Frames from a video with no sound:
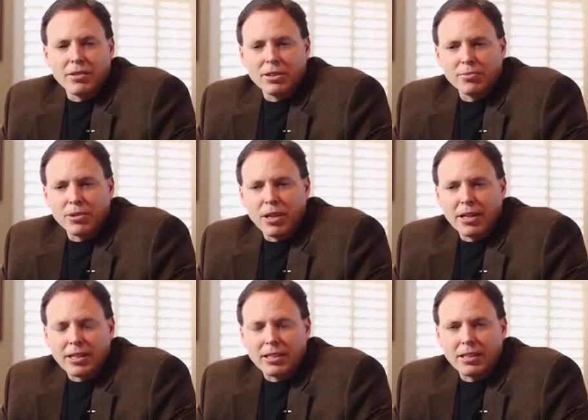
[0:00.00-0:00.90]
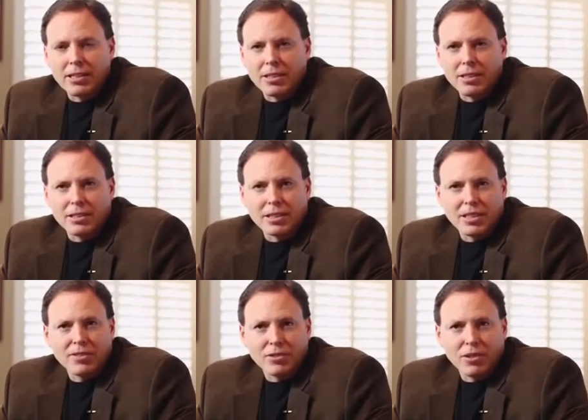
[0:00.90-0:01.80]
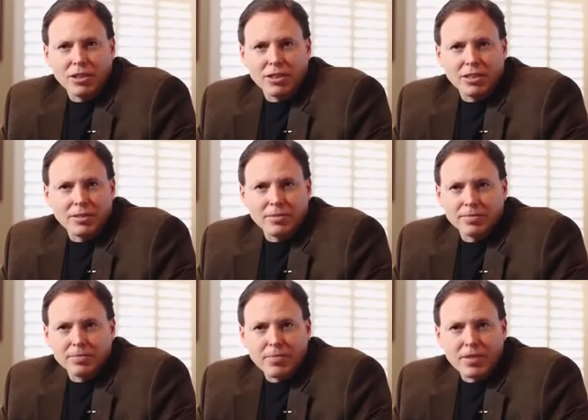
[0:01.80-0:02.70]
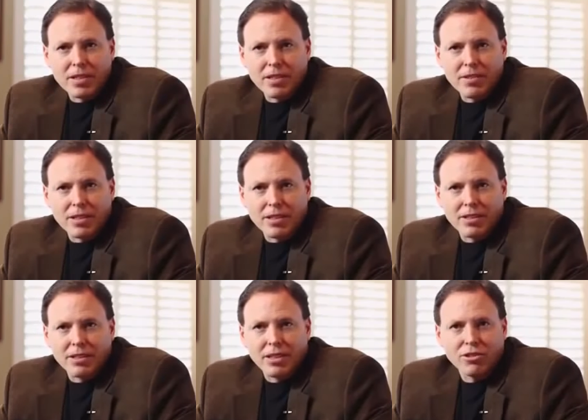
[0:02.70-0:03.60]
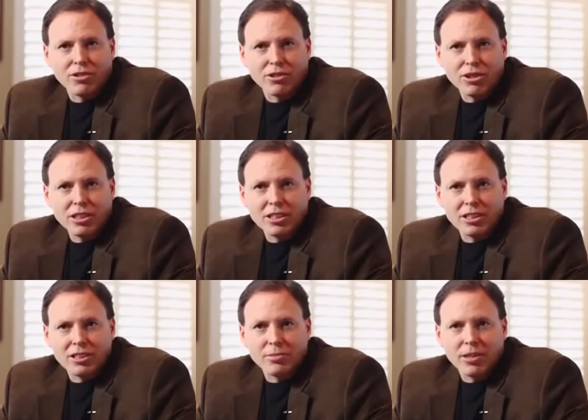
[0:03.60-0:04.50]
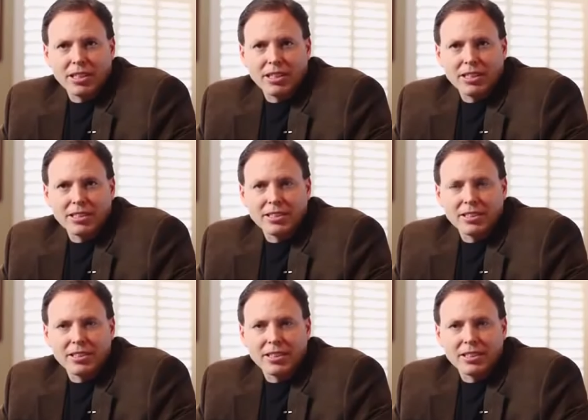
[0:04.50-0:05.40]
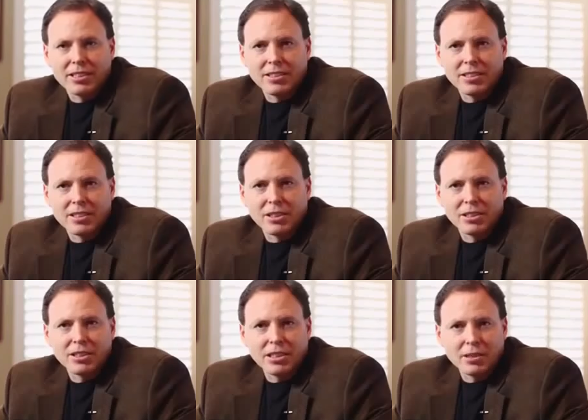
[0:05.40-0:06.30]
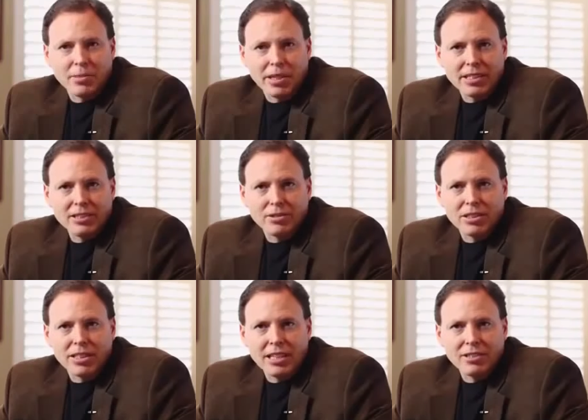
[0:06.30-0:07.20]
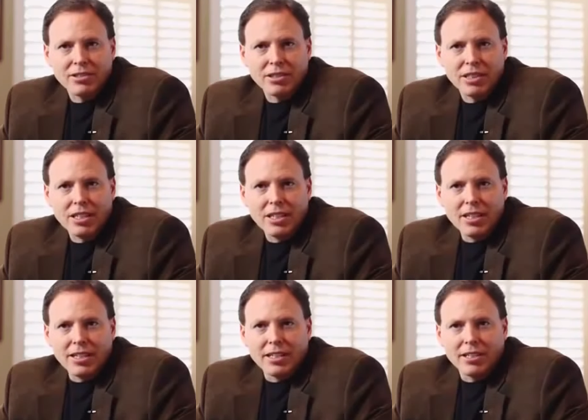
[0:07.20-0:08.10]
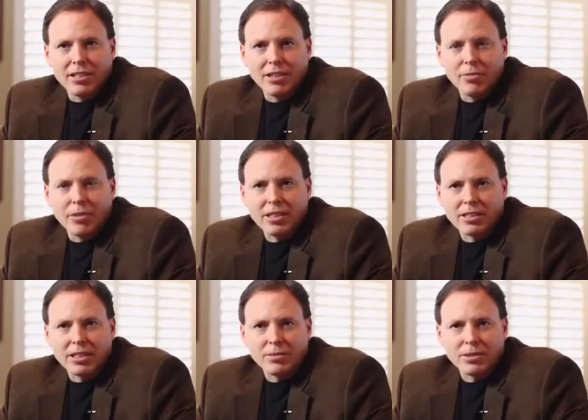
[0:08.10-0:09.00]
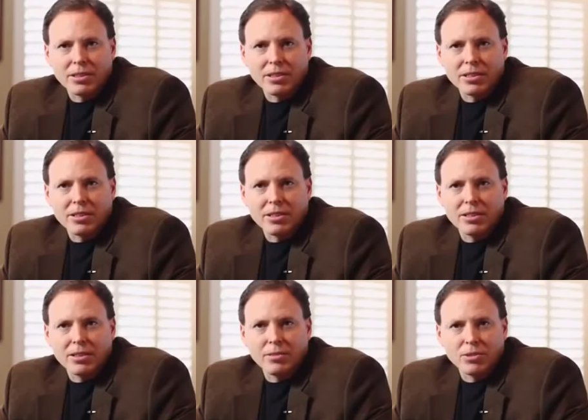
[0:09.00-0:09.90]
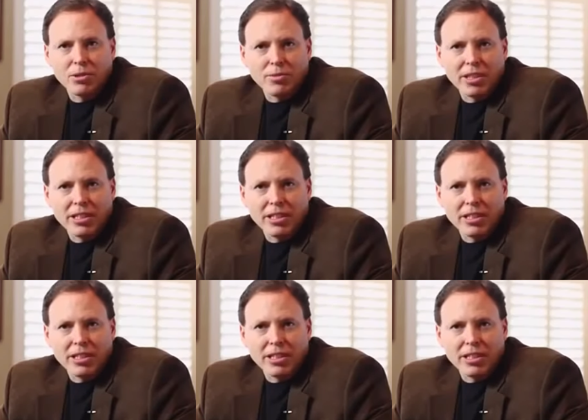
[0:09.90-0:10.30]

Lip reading: this product is giving you all the nutrition that your body needs, and it's seed based, so it's natural, and our body is able to absorb